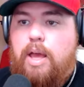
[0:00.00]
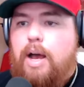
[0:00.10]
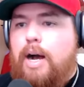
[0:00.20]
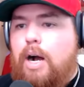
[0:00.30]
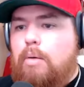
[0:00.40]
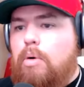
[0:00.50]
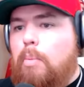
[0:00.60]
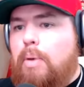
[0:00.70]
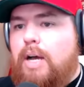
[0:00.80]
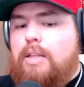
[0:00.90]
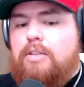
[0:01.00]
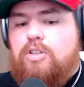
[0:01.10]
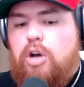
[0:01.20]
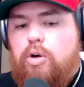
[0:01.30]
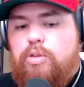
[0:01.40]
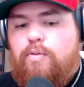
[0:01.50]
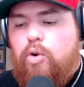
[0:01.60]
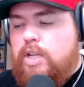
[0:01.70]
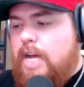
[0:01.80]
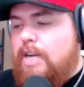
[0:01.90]
Um, but so the
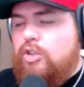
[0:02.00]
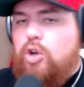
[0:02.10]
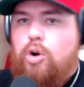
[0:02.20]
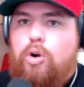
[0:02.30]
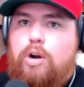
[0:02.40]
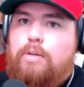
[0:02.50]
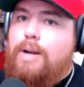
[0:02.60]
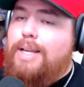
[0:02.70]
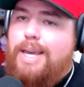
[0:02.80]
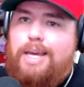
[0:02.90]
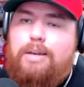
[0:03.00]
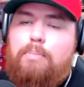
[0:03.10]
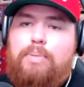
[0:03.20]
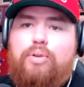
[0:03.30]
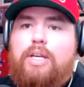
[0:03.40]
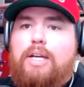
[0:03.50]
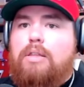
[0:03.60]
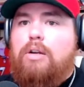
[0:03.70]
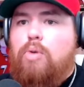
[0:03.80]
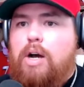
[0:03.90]
49ers are, again, building out
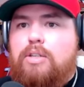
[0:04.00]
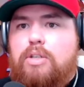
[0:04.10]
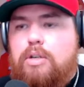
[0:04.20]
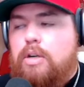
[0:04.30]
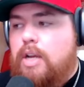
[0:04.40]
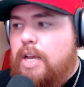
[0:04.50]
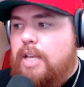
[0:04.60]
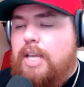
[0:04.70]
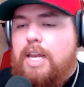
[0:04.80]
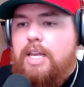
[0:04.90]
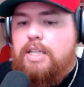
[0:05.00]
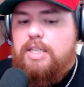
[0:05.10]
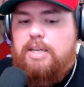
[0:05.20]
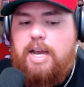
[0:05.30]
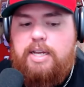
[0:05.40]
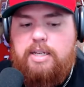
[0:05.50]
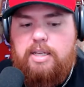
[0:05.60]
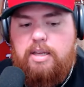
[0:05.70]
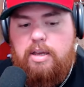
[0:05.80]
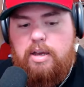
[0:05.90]
their roster, getting it to
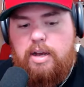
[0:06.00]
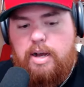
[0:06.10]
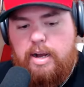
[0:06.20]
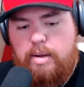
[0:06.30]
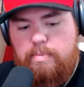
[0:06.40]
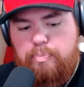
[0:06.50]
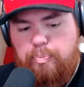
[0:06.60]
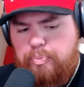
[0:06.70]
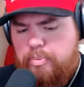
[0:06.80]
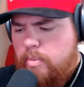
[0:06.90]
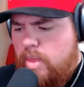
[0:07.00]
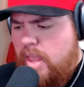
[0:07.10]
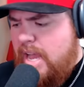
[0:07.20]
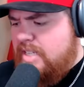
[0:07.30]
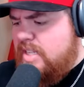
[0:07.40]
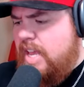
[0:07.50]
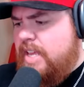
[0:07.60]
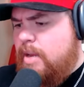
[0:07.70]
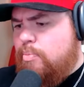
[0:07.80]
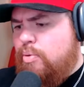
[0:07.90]
90. Um, as they
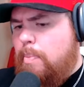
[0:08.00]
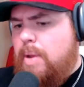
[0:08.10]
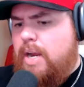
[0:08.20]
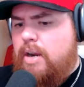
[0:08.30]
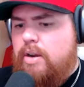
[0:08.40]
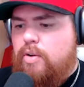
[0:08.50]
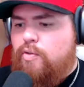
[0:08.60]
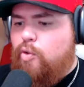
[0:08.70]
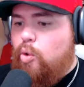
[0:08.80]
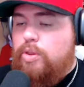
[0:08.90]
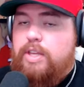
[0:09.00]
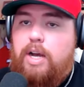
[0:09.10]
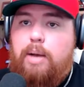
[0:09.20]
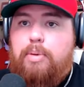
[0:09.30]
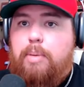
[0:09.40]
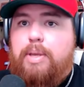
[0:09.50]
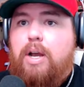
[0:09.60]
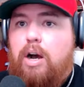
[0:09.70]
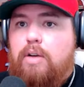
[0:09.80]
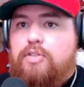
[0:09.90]
get prepared for the upcoming
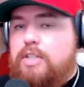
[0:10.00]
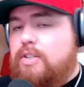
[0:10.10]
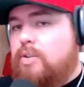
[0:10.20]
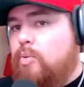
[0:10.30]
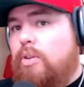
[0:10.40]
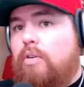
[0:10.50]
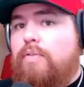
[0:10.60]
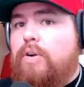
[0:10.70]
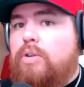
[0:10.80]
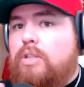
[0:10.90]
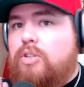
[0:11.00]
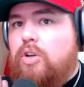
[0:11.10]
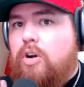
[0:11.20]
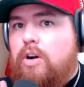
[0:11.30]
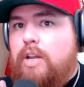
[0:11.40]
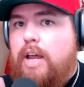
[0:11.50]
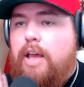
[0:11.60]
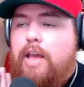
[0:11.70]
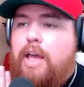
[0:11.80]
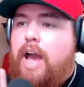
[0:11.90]
offseason where they'll focus on
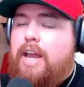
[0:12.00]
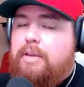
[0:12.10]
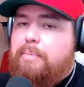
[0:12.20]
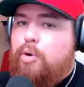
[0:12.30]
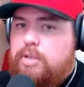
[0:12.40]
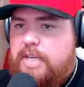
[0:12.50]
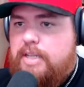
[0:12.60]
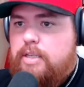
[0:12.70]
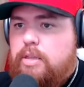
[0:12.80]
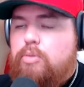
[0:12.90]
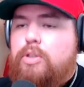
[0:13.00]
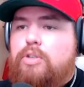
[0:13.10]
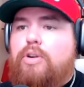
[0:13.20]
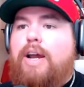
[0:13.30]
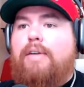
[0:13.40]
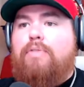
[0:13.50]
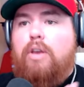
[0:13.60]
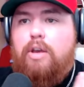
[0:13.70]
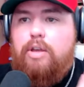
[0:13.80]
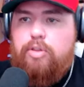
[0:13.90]
adding more talent through the draft,
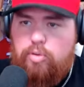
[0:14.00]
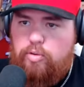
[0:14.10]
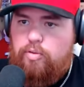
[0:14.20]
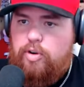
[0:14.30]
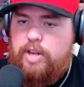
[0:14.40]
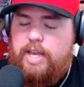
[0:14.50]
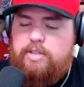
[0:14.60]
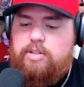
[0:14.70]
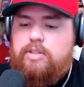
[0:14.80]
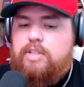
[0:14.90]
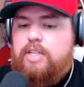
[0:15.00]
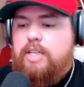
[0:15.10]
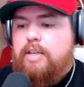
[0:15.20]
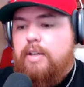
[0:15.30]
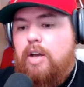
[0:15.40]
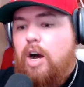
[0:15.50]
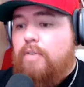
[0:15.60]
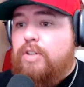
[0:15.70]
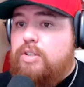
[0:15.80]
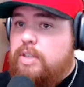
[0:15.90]
through free agency.
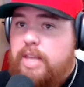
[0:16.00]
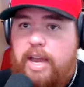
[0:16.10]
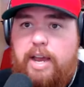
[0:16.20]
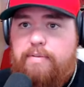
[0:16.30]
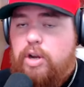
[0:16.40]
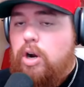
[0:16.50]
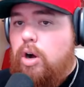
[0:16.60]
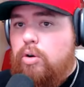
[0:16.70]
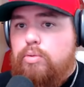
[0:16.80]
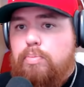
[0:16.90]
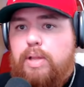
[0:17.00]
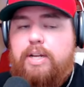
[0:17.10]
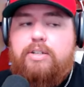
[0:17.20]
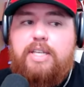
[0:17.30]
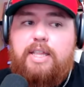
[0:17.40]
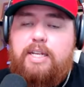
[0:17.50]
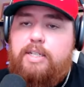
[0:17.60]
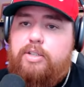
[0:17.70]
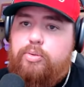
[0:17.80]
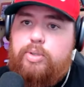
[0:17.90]
Obviously, they have their own players that they
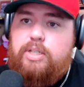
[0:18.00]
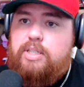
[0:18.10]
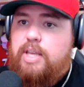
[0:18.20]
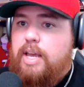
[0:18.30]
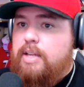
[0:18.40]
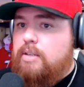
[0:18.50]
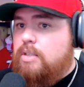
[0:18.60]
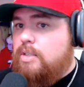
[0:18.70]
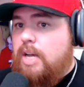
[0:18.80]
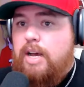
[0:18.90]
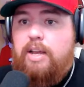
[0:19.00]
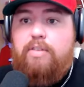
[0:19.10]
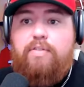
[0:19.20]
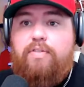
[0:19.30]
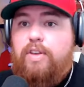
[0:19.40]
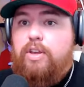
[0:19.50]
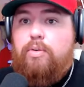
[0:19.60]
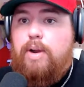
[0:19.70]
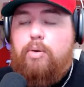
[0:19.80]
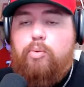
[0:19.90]
need to extend, sign,
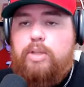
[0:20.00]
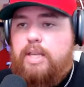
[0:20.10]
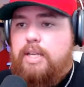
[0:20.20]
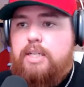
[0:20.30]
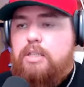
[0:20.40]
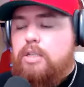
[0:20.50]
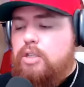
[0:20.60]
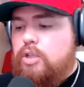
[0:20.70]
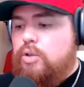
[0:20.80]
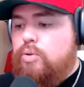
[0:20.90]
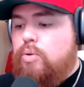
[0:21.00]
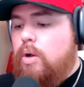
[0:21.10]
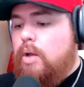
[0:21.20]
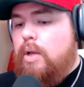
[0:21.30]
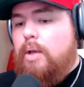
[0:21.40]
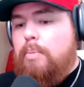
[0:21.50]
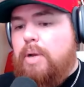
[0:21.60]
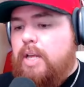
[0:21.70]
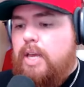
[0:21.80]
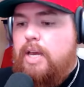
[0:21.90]
figure out what they need to do but
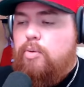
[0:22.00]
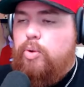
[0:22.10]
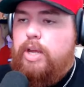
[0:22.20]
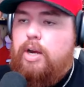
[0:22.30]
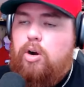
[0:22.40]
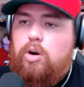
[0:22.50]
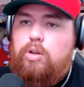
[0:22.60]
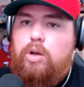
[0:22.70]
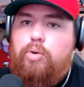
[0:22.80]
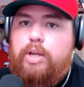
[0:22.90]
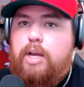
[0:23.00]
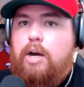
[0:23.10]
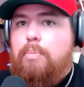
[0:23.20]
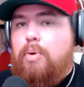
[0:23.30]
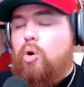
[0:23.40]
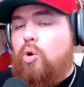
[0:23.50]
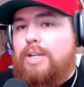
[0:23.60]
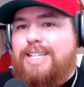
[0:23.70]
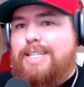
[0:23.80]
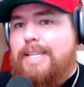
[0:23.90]
again, we are loading up
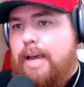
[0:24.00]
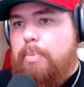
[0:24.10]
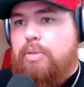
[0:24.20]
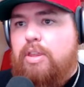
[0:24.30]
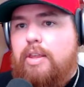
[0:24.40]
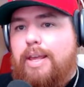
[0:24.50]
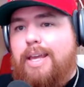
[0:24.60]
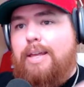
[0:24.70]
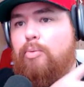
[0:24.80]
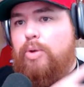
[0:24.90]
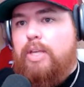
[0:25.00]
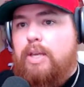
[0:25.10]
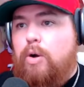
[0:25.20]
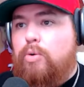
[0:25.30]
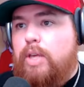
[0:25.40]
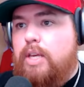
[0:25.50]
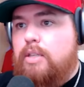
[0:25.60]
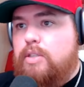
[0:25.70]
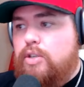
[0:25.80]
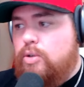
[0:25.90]
on depth and we go
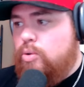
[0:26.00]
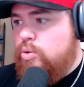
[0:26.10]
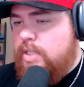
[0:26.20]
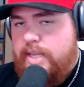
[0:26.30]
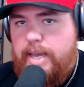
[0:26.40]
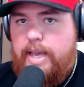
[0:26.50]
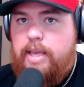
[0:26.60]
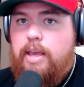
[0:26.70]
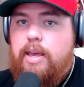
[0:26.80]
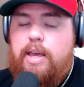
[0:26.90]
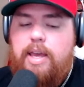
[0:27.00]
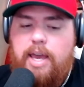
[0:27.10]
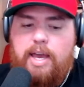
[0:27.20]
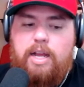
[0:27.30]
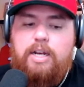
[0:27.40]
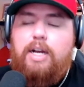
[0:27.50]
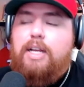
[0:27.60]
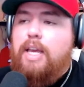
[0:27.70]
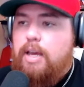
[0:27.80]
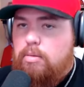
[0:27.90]
get two today. And
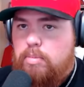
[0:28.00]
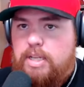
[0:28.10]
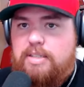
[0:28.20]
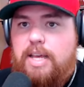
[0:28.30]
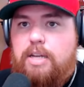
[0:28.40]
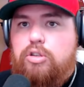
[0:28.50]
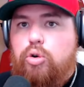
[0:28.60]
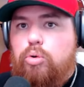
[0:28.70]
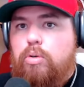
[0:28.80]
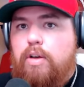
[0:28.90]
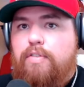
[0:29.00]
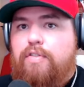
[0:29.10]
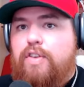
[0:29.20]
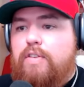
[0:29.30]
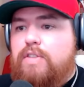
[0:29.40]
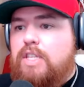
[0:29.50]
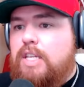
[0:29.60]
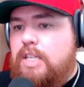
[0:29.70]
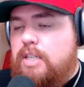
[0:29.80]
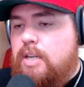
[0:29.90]
again, makes that a total of
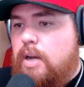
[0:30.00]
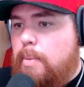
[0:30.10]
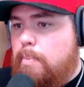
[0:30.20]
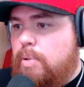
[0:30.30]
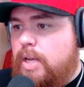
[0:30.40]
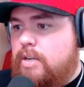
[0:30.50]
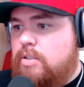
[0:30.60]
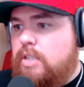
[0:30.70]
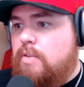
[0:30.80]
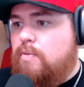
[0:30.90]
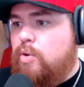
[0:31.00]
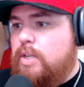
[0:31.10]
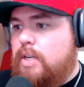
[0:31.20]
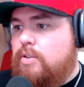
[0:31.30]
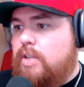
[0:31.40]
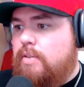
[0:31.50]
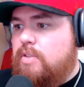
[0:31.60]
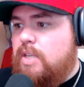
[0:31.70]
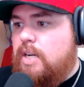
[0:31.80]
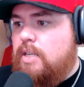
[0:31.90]
15 players that the 49ers have
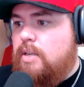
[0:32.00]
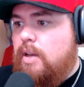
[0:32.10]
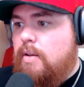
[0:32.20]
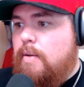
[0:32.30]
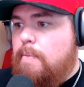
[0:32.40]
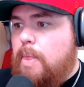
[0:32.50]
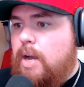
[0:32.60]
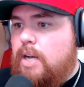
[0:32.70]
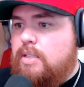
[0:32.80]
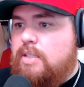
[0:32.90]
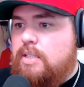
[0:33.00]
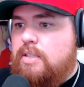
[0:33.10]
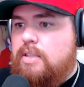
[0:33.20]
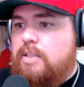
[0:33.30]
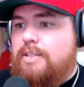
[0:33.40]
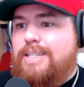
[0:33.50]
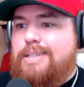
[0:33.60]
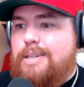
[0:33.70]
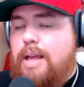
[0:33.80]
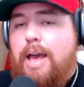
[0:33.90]
signed uh, since the
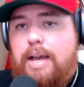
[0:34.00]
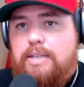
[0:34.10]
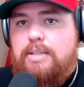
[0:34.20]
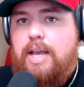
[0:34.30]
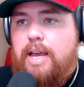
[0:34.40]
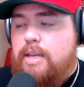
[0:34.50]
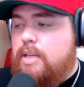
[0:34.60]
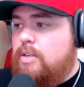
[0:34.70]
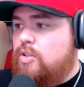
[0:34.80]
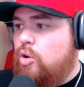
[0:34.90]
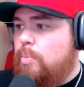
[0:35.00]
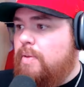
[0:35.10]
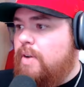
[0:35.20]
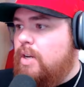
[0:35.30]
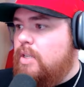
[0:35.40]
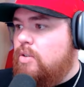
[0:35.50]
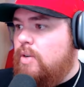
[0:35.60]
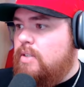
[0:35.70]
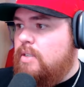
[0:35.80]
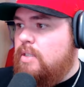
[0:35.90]
season has ended. So it'll be very
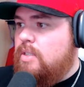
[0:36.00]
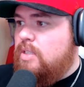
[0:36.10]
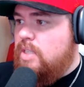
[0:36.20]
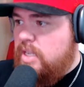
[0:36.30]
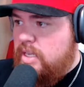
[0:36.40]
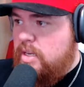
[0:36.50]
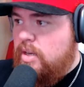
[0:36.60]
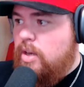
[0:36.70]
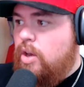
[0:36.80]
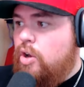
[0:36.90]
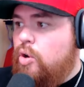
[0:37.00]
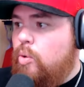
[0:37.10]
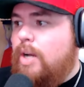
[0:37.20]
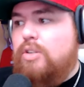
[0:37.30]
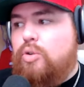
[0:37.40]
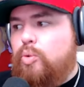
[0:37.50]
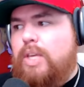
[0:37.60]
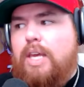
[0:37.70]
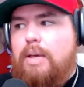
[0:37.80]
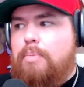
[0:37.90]
interesting to see who else we get.